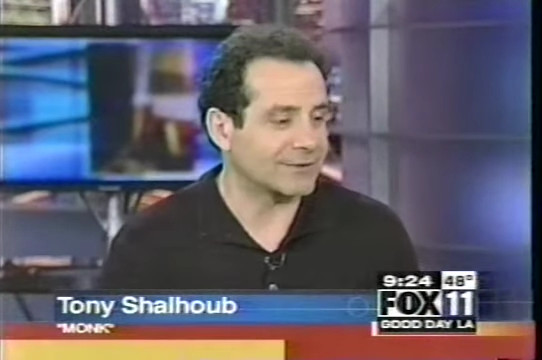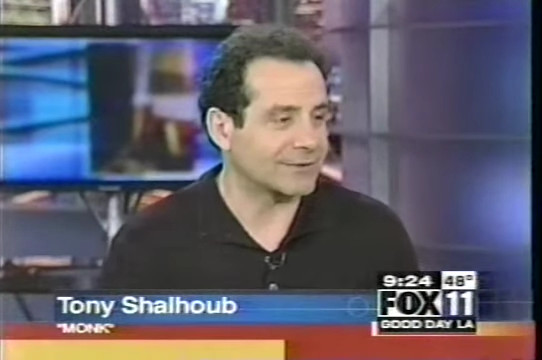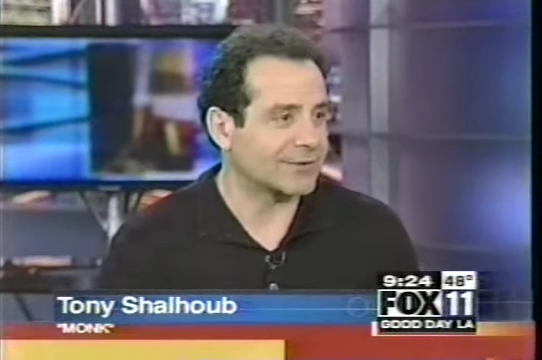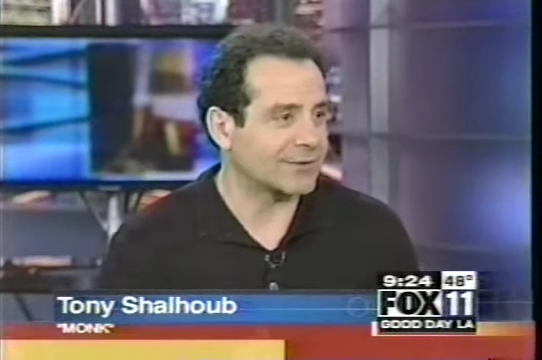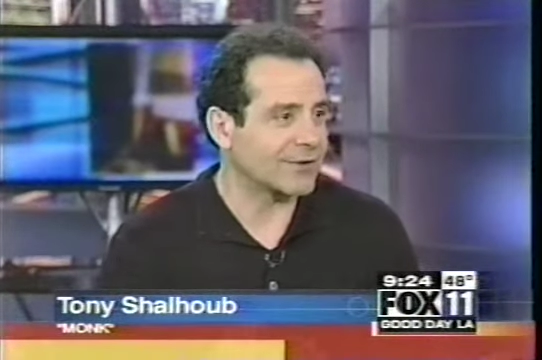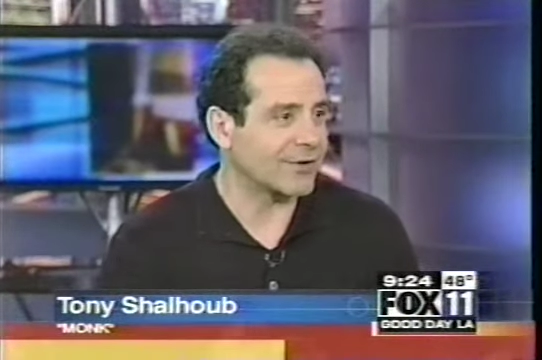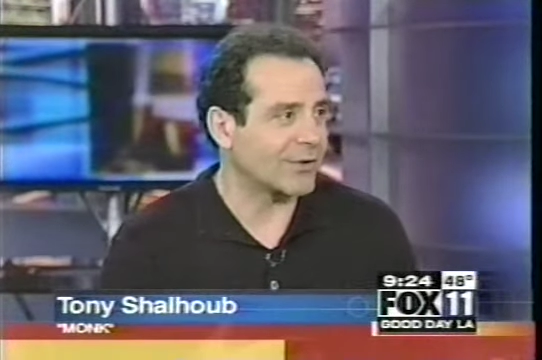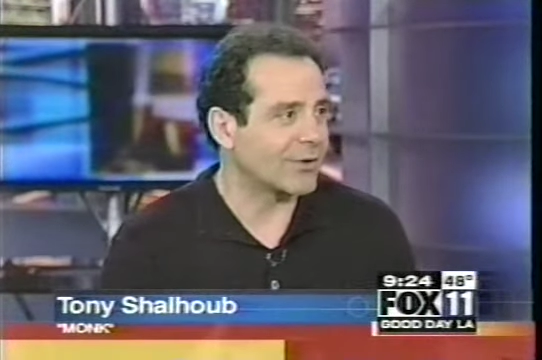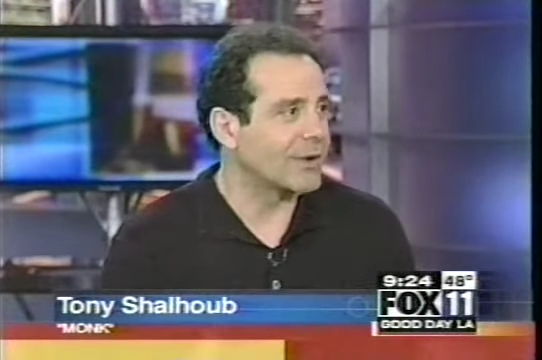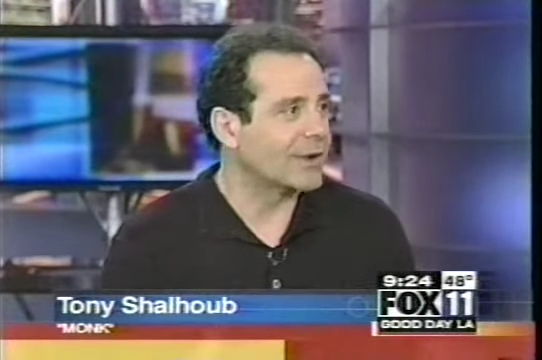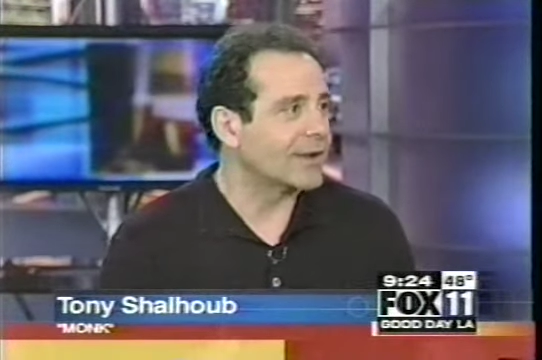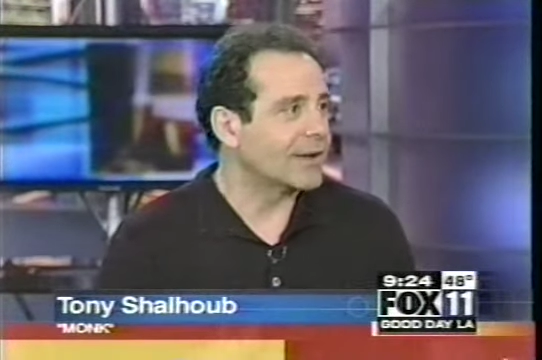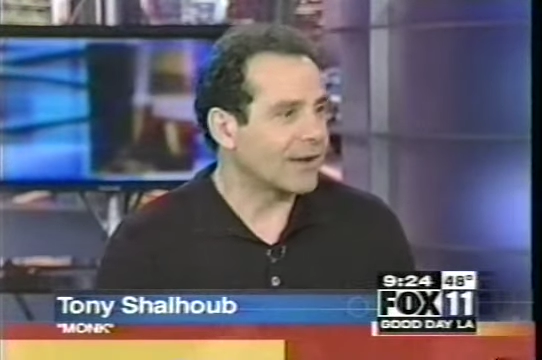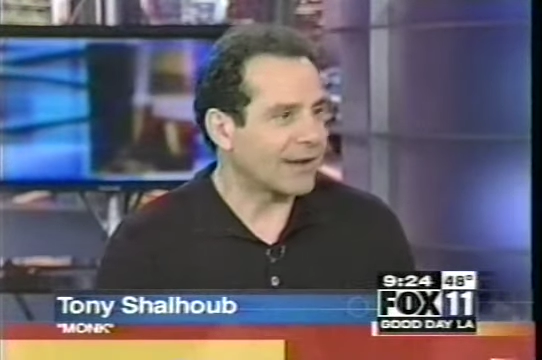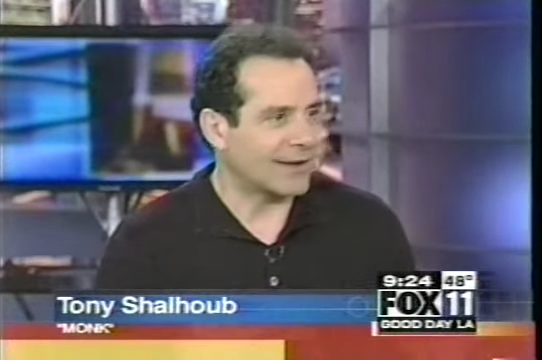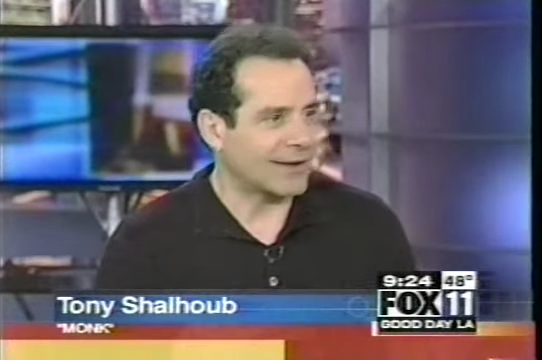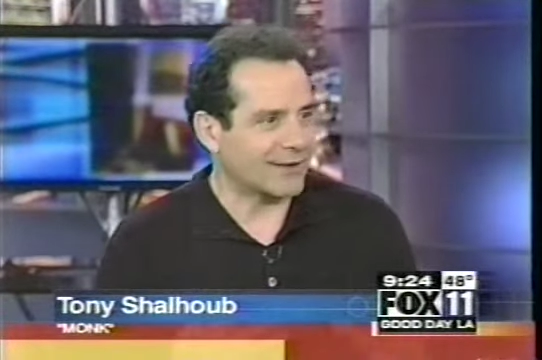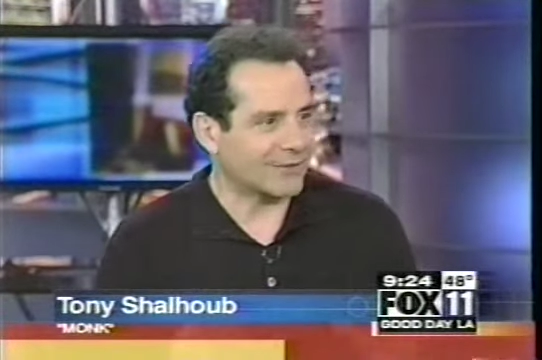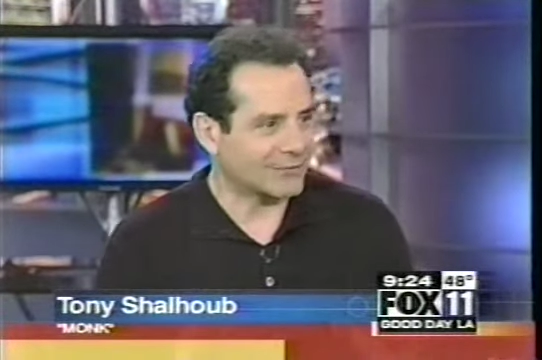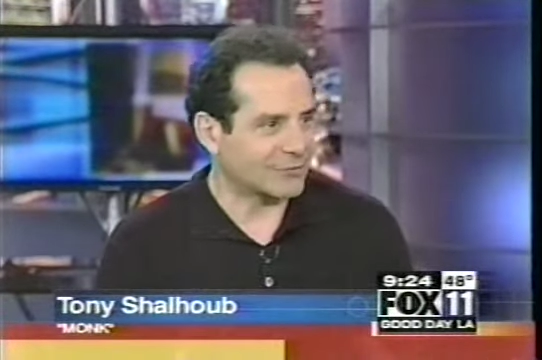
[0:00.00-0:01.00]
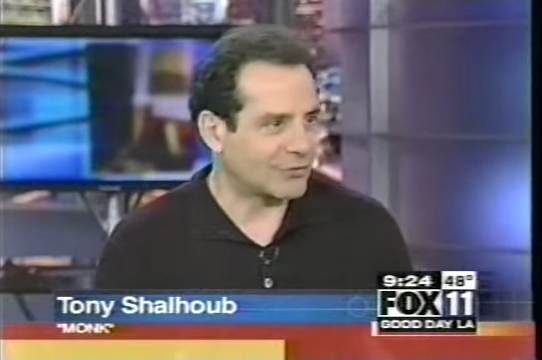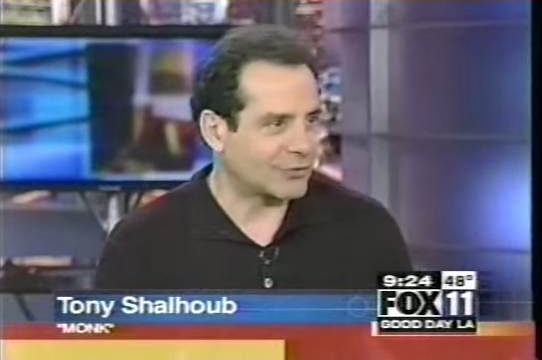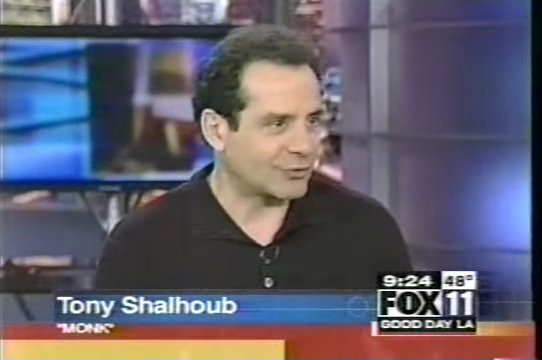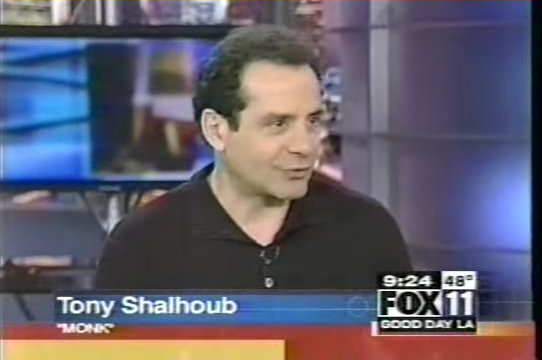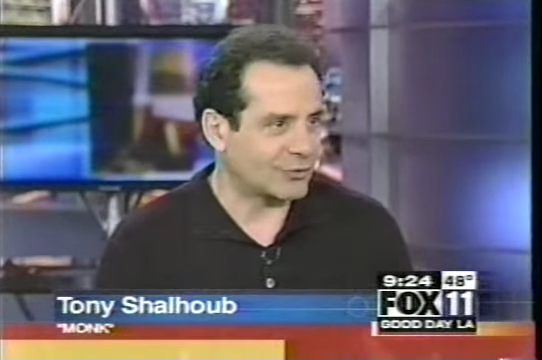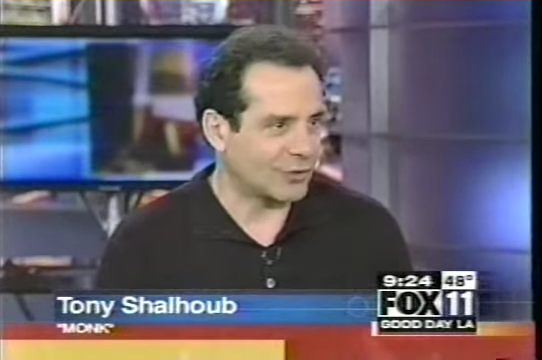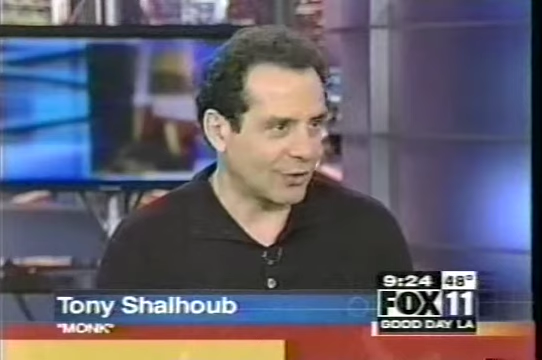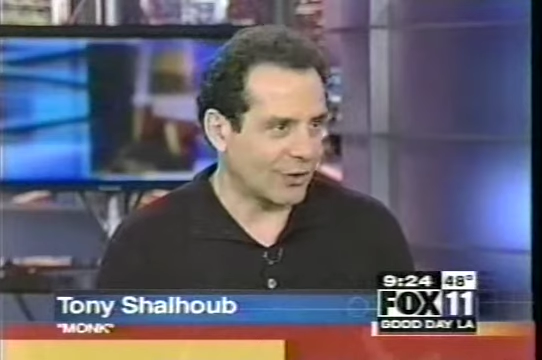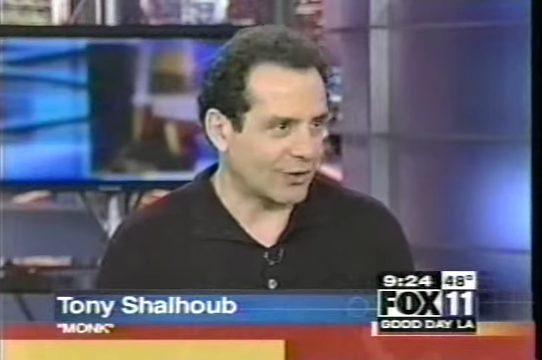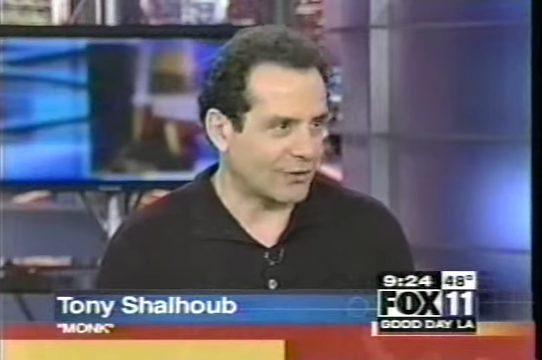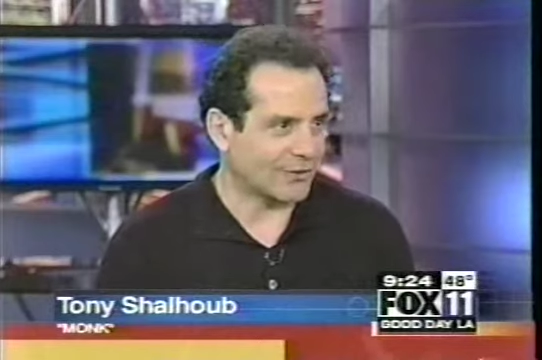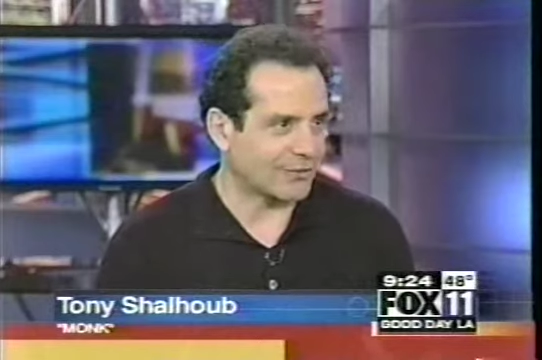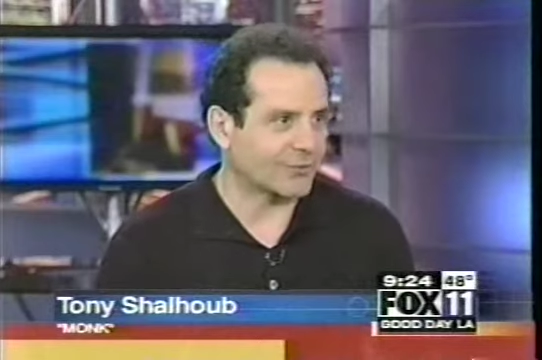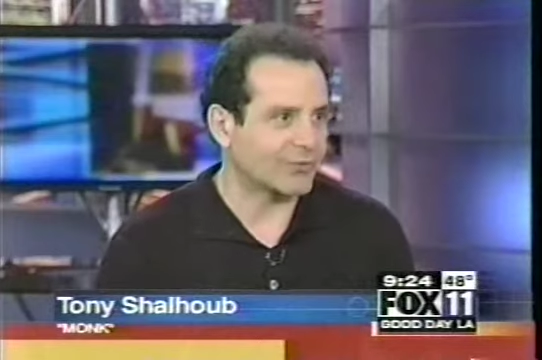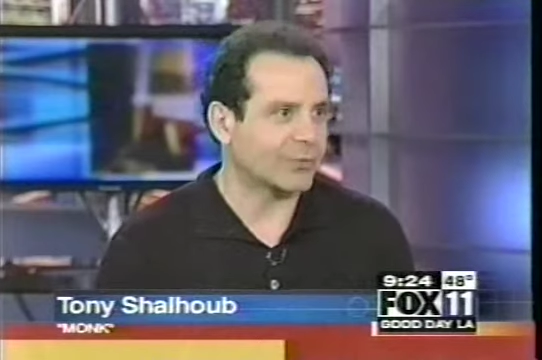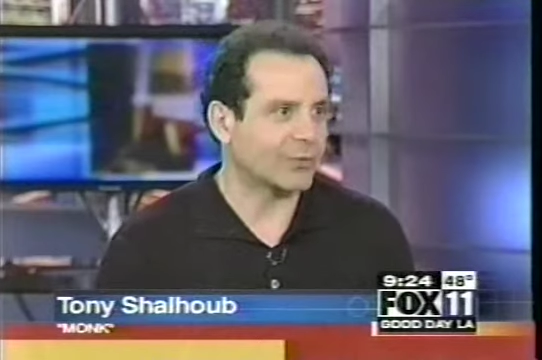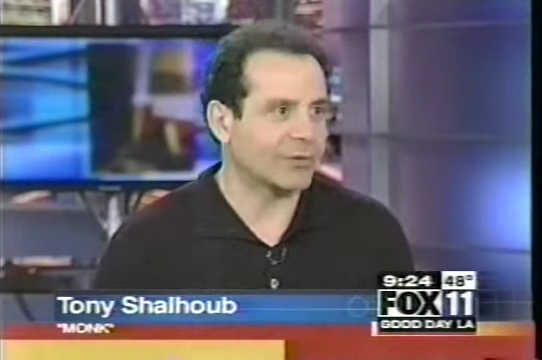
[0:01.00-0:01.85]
As you know, I have two daughters.